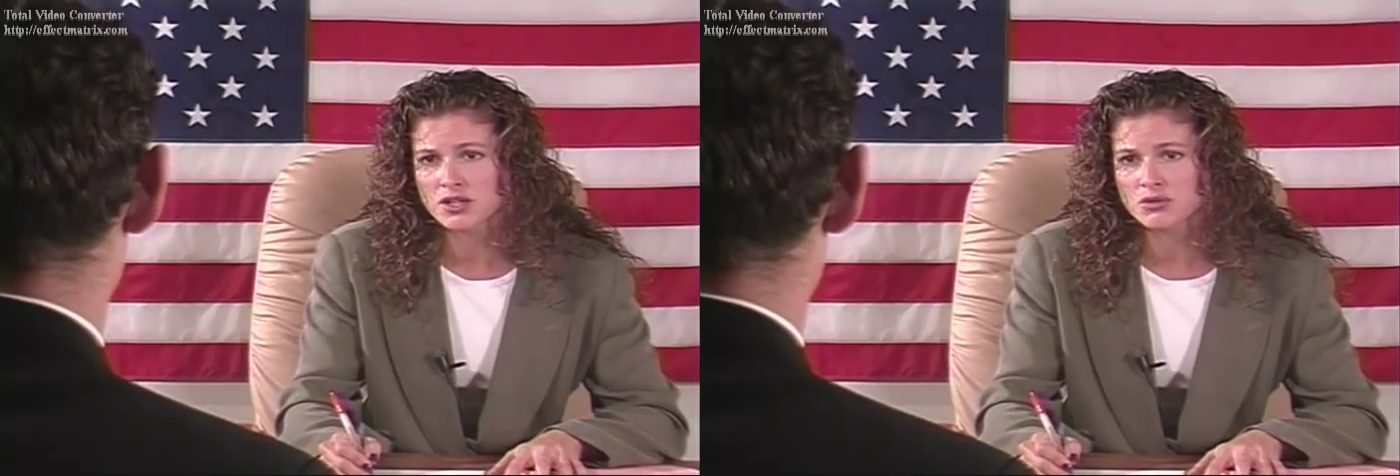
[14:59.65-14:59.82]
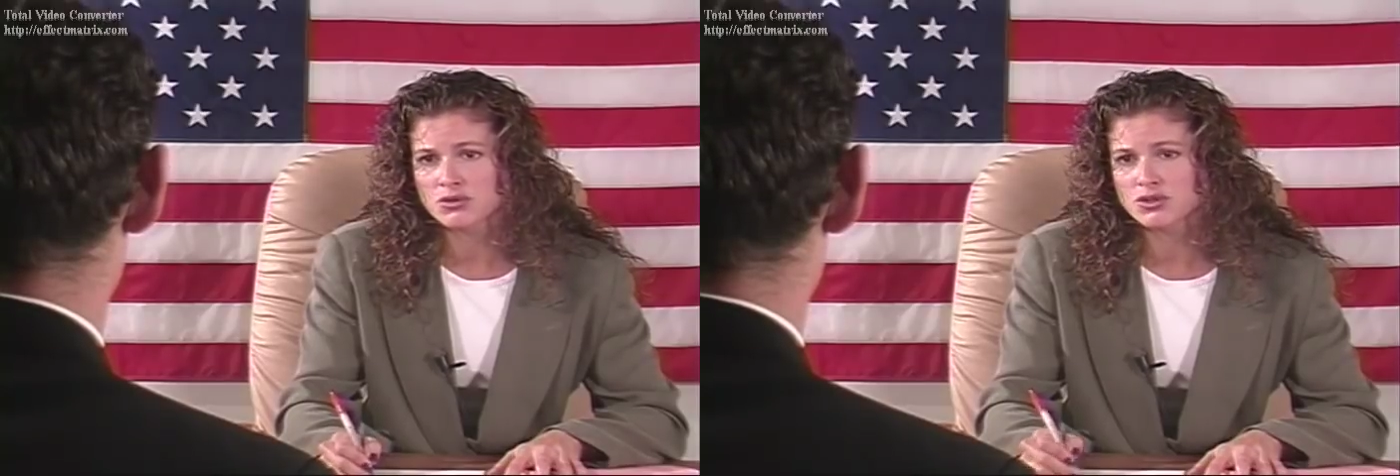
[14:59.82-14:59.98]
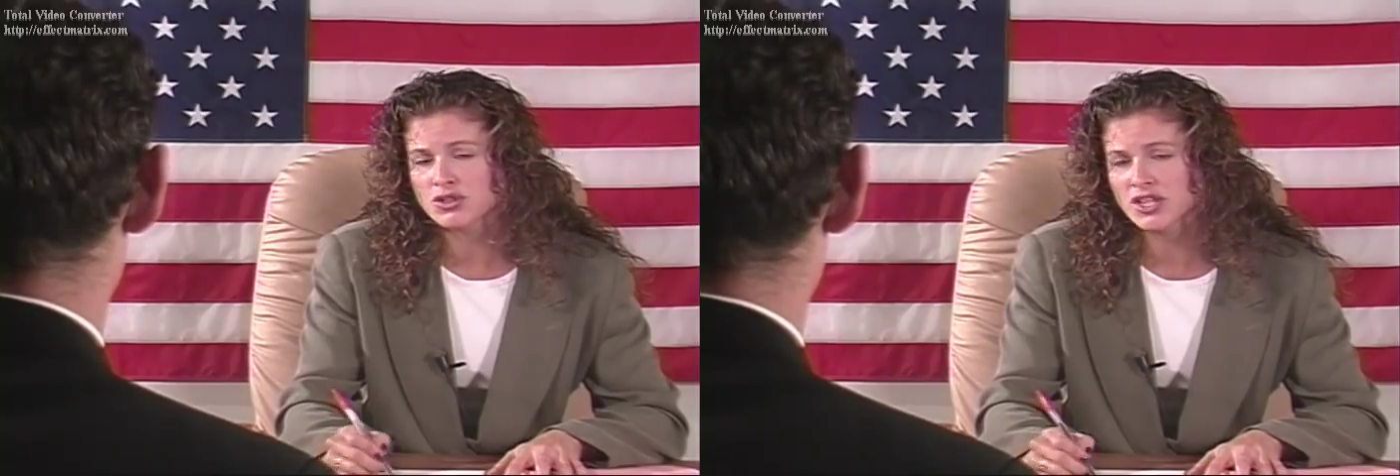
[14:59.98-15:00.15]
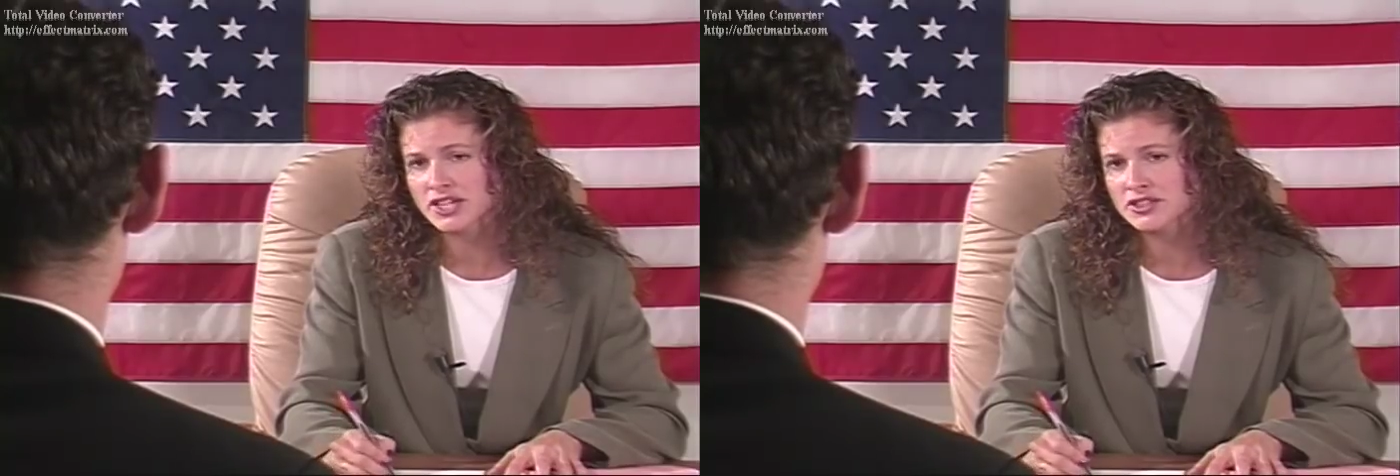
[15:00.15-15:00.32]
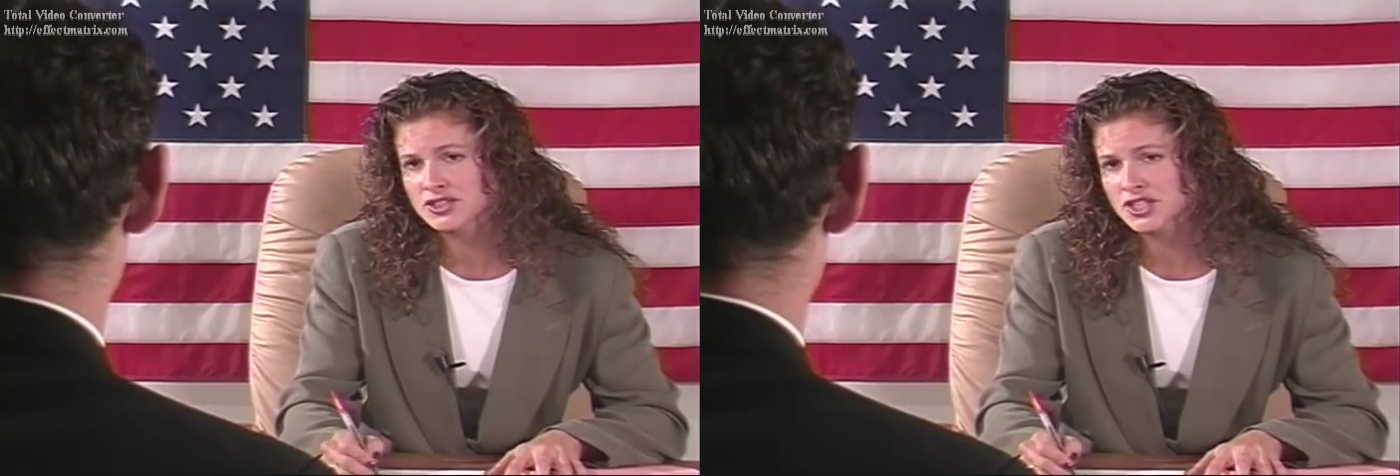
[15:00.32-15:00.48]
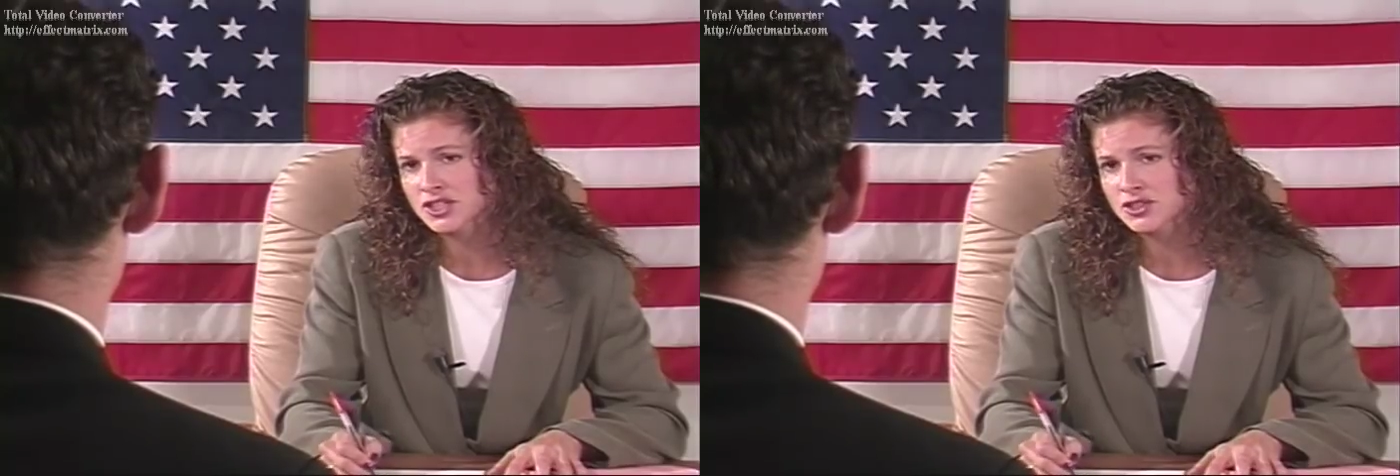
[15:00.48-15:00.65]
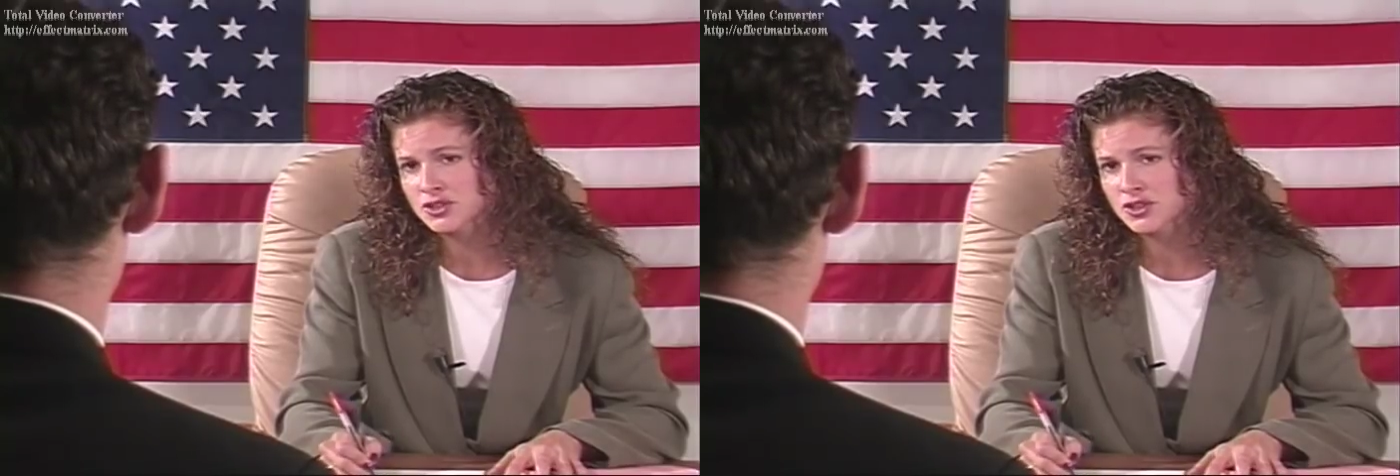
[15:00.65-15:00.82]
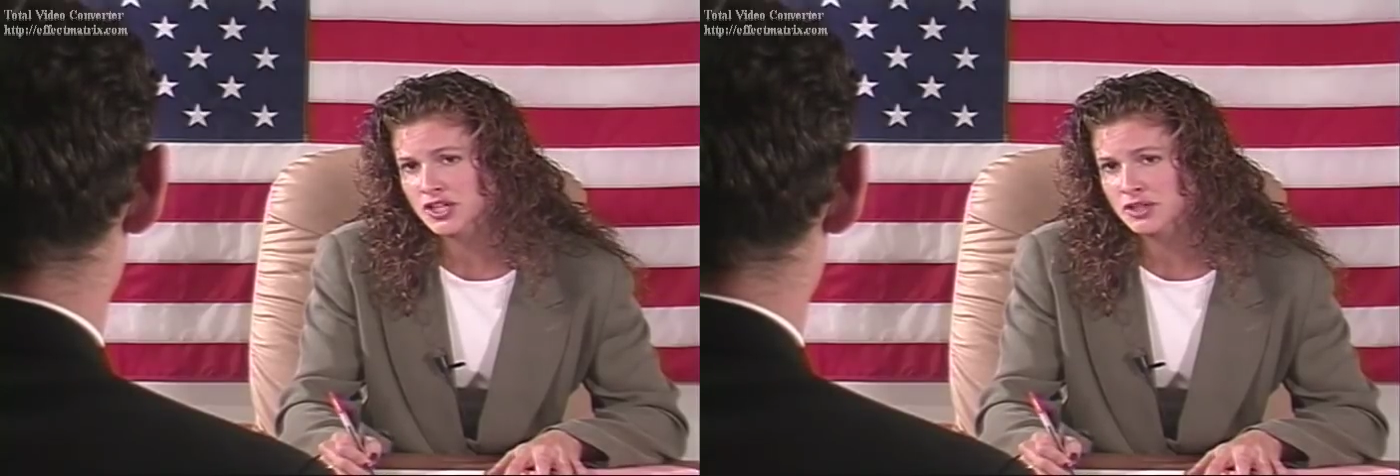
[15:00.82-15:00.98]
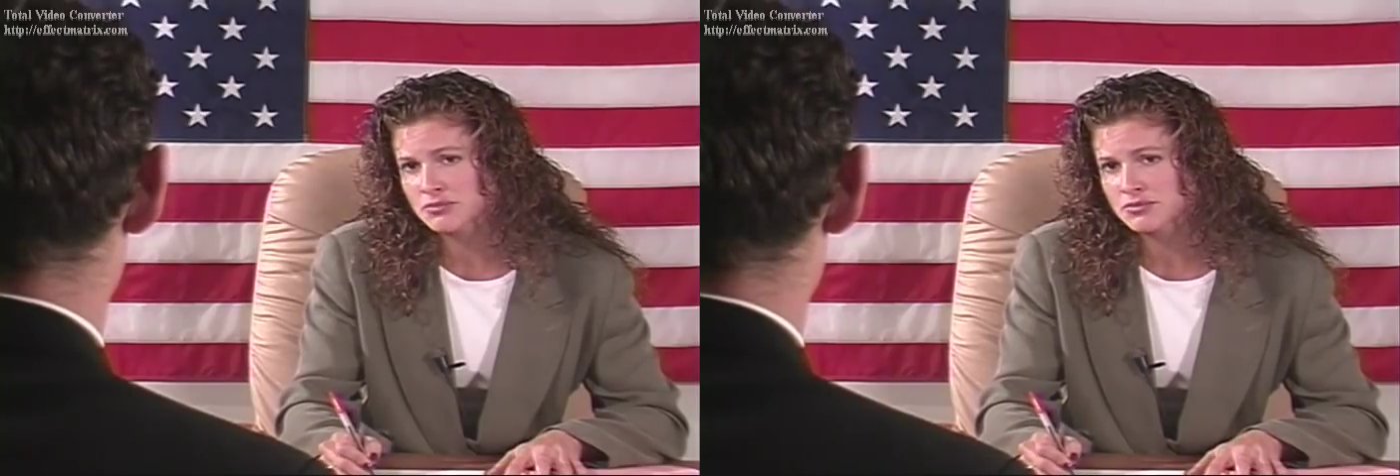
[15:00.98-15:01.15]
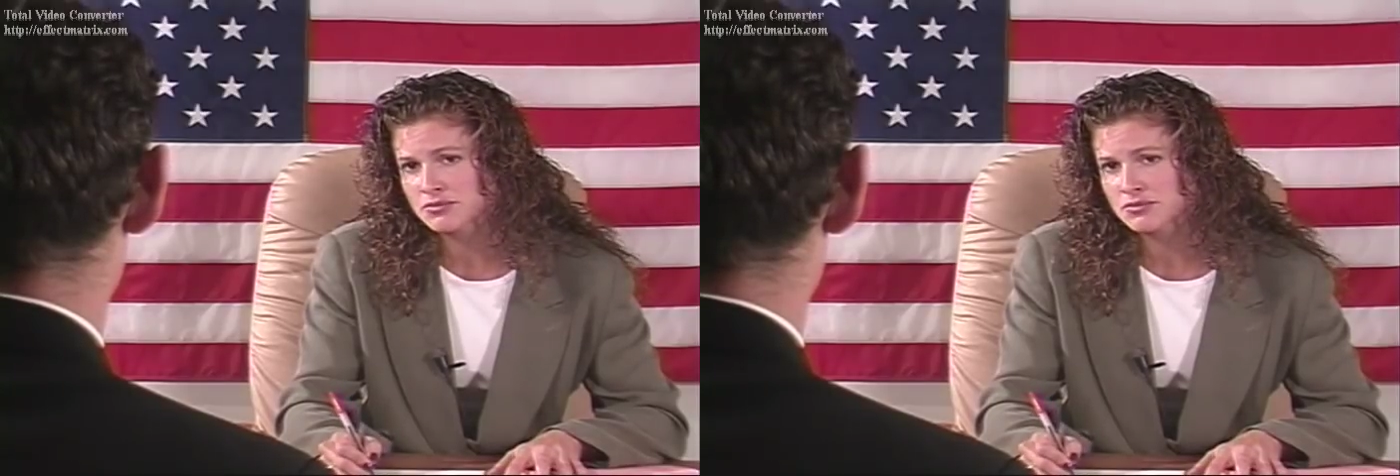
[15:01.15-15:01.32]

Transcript: Would you like to change your name?